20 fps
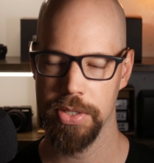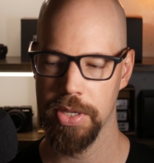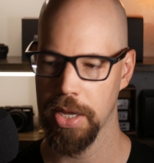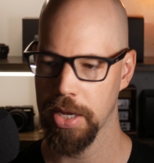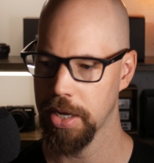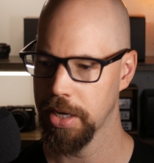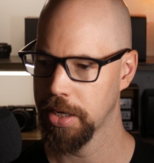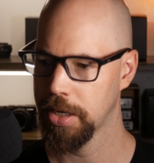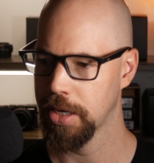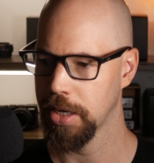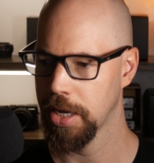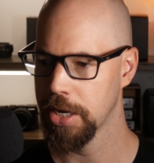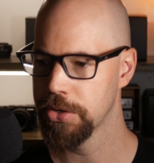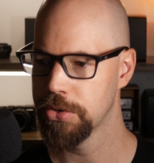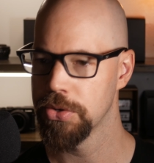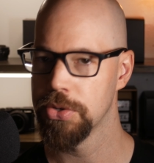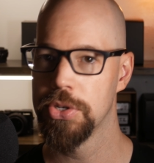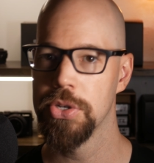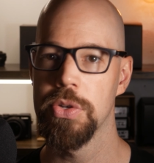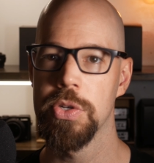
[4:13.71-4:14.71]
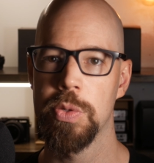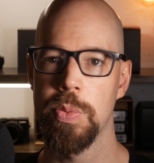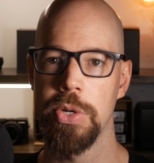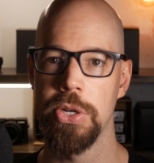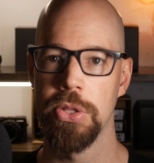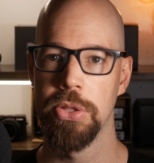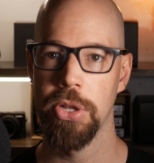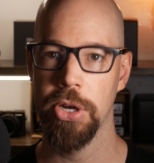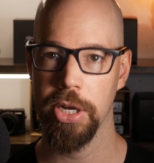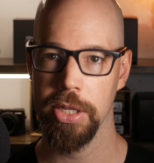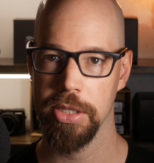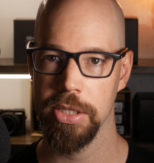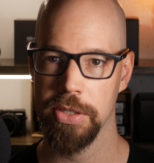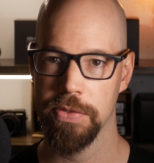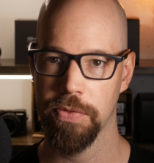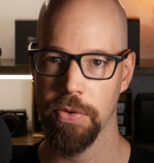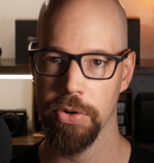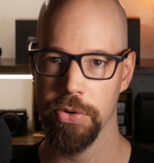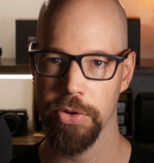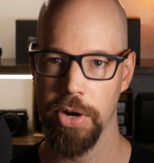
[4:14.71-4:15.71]
that get introduced when you look at this
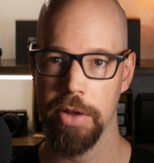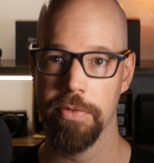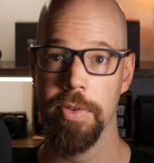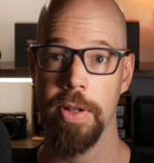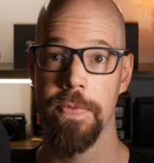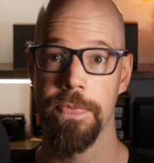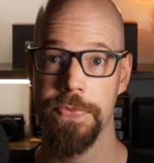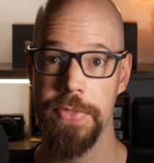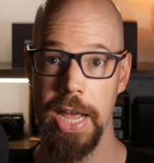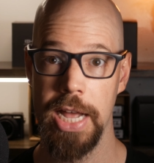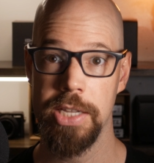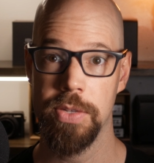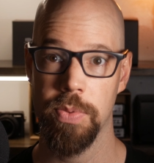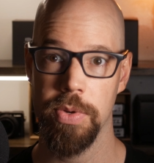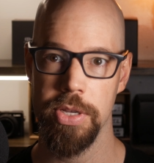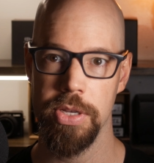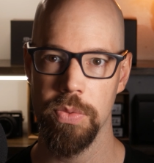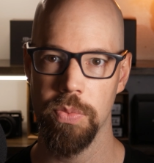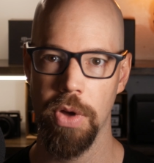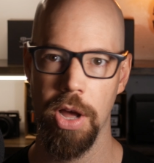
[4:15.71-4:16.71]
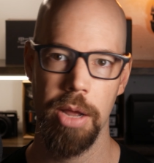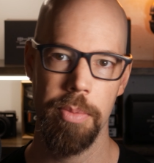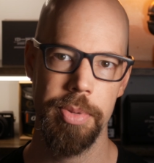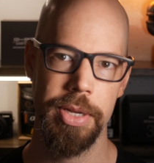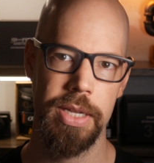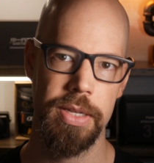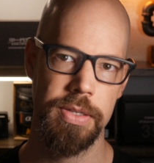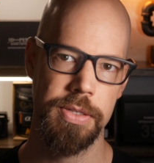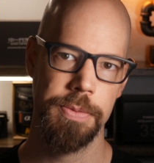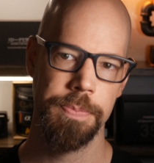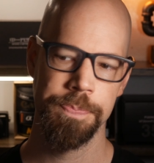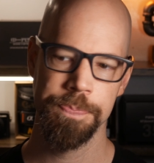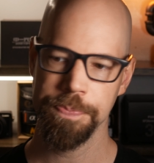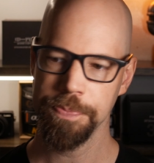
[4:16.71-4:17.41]
photograph, and that's what you want, because